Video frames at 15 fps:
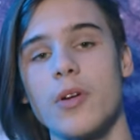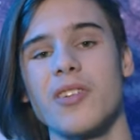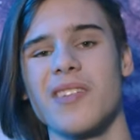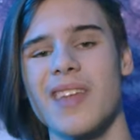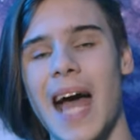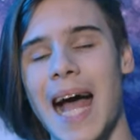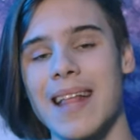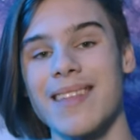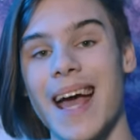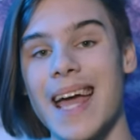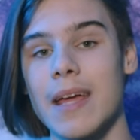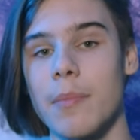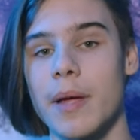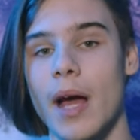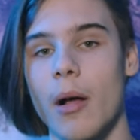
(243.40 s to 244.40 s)
which is at
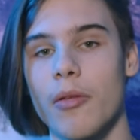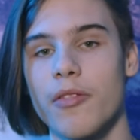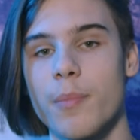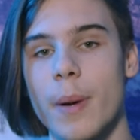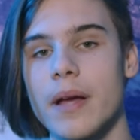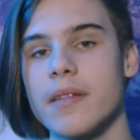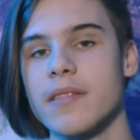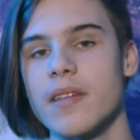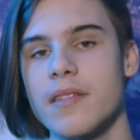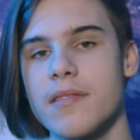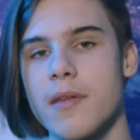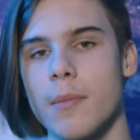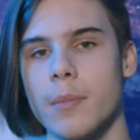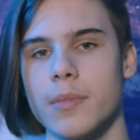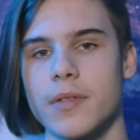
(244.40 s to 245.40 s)
ABL Space
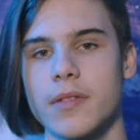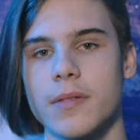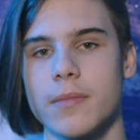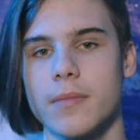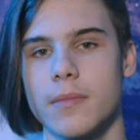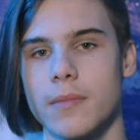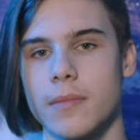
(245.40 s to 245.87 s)
Systems.